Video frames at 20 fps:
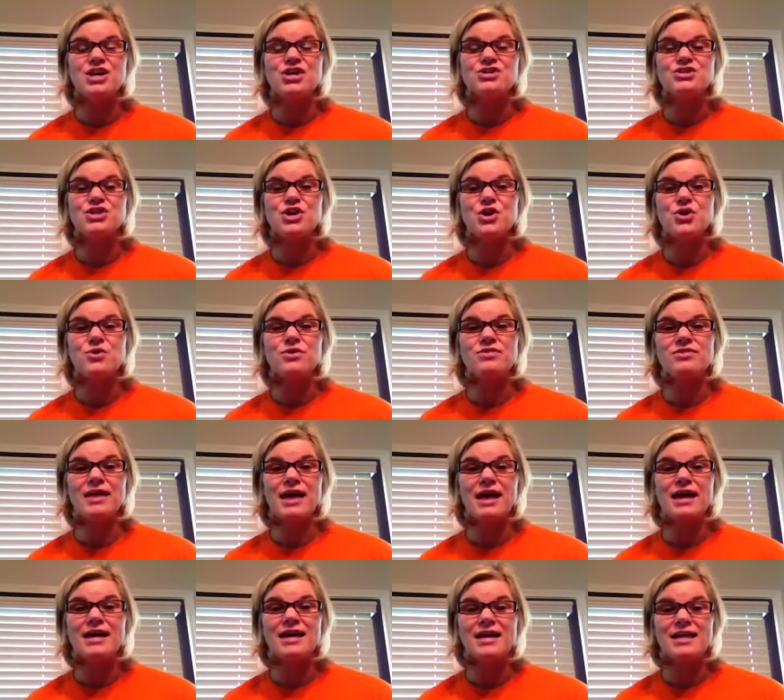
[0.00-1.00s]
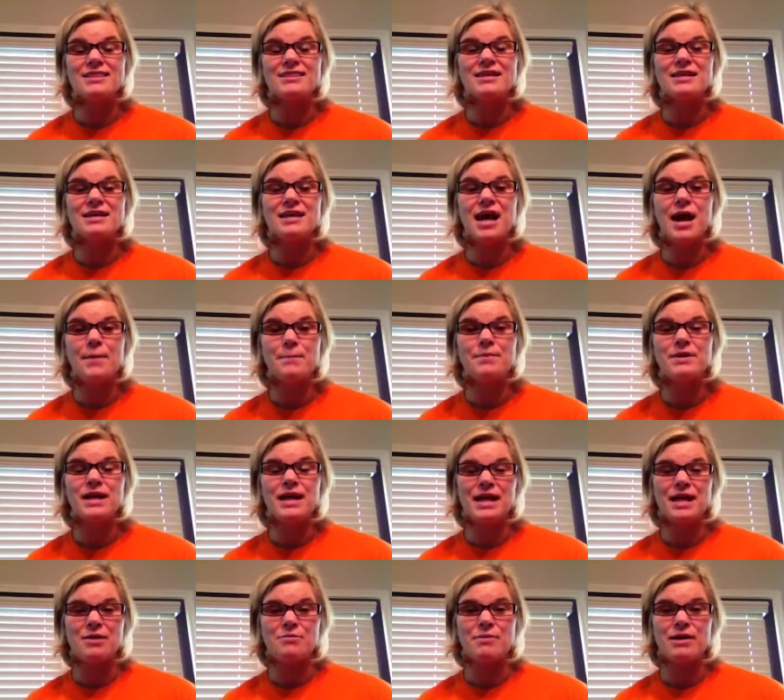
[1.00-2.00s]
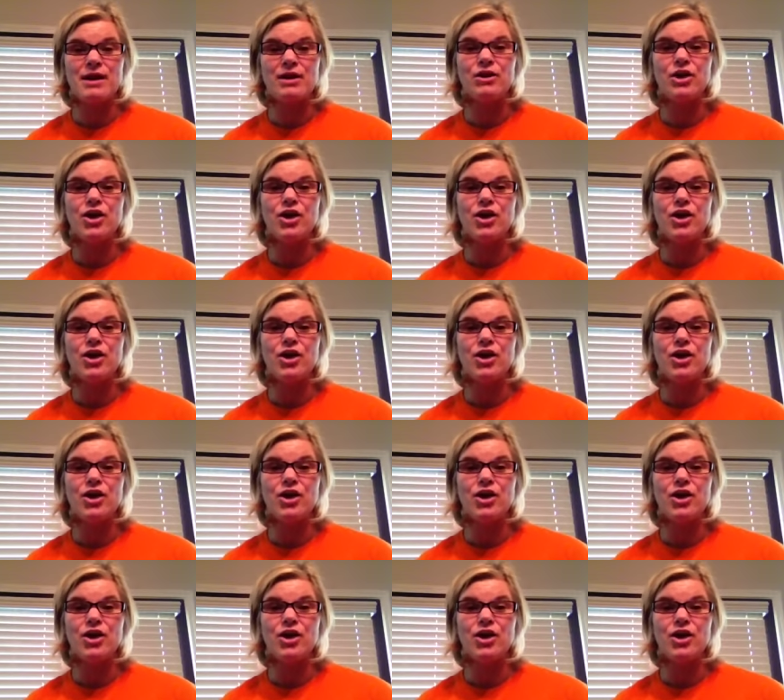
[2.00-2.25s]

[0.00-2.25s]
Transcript: so they get the company email